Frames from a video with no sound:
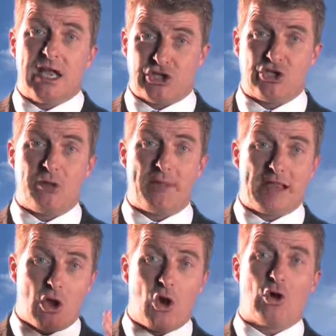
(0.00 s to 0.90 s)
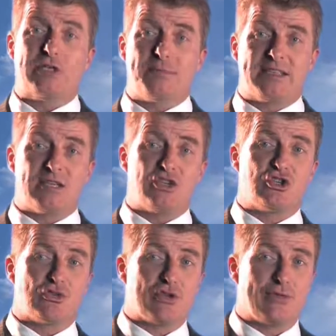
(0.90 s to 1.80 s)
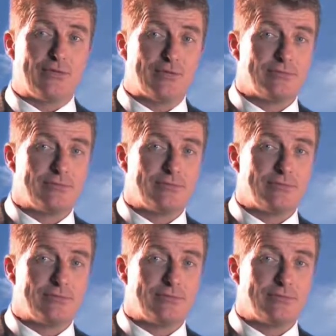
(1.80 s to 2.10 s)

it should have been automatic shut-off.